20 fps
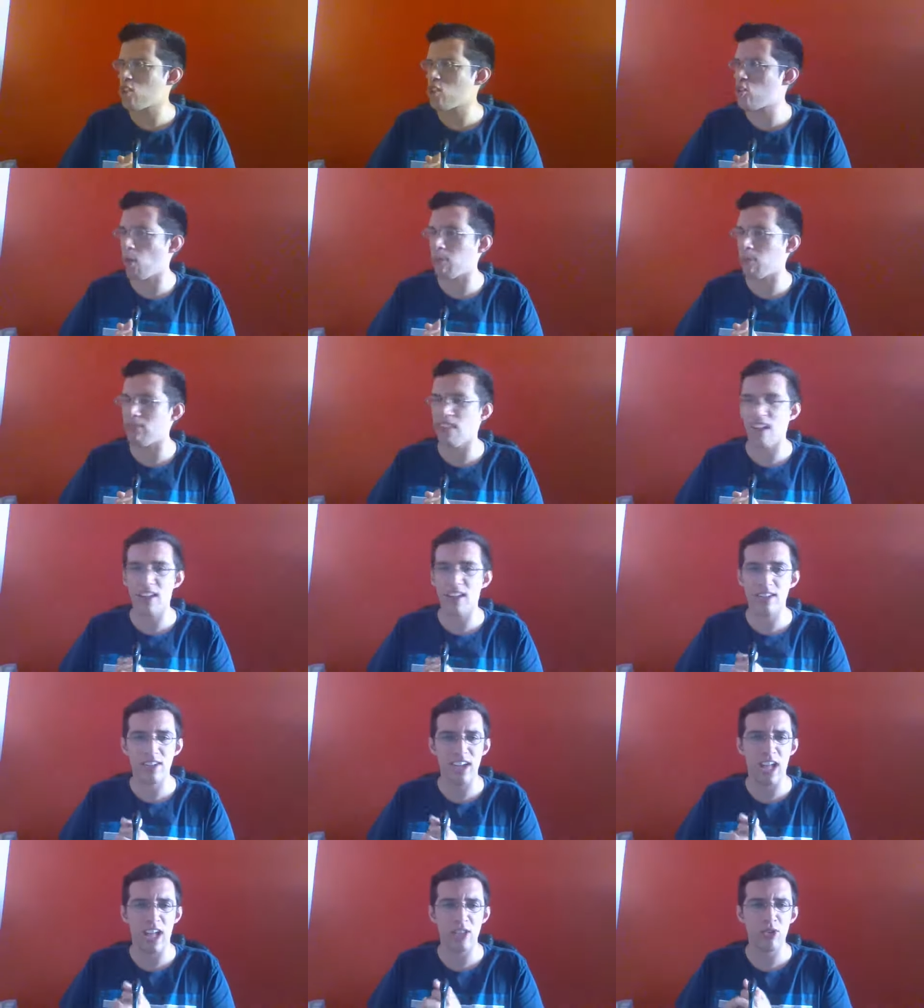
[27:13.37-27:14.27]
Chopter.
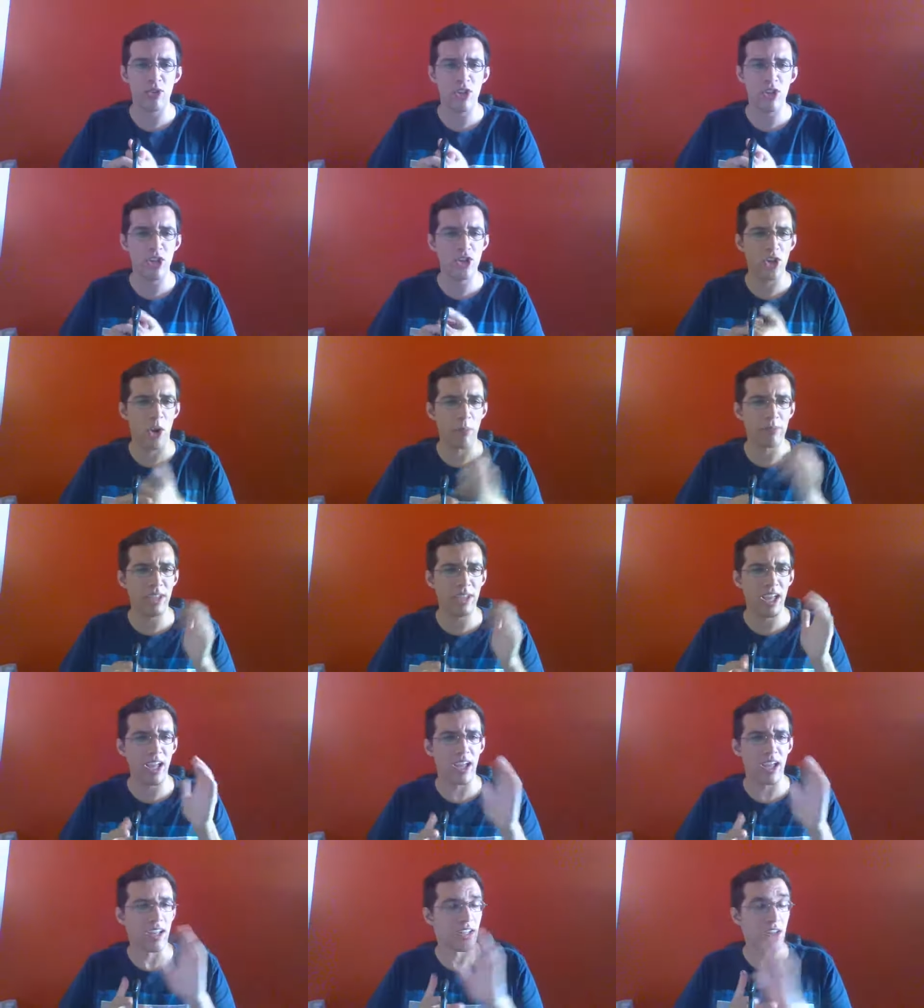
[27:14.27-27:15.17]
Get to the
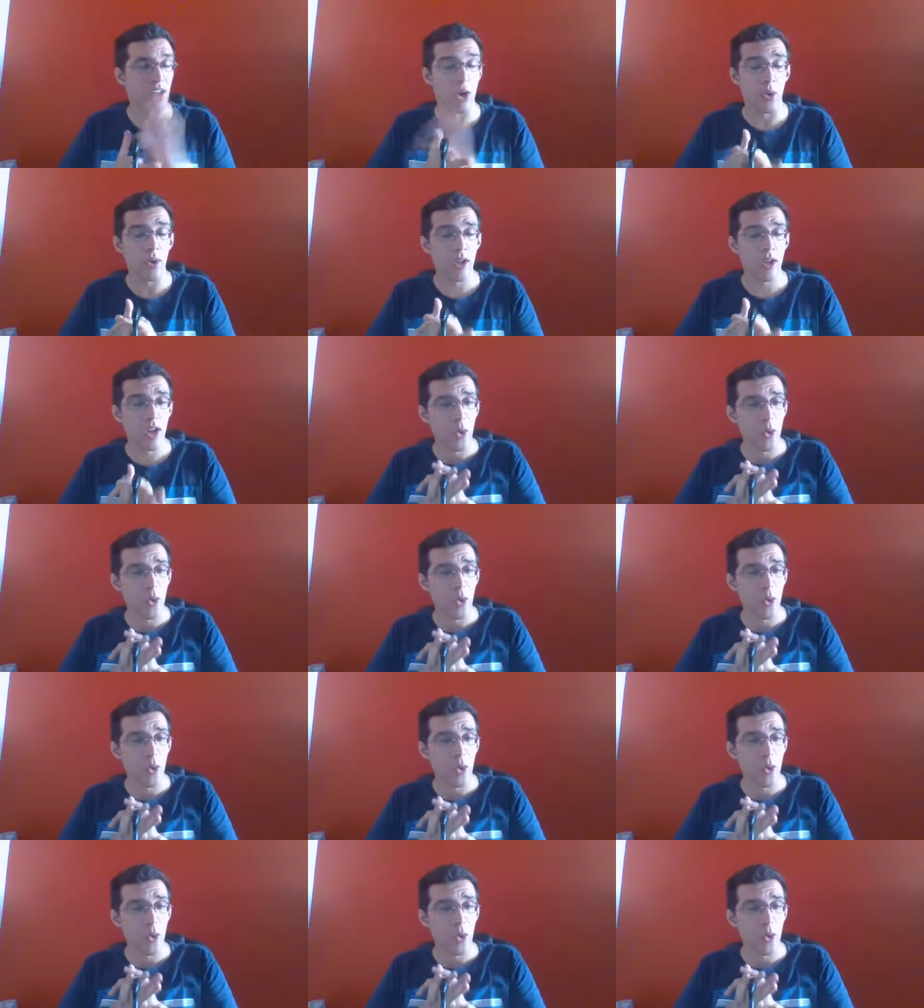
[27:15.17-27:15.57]
Chopper. No.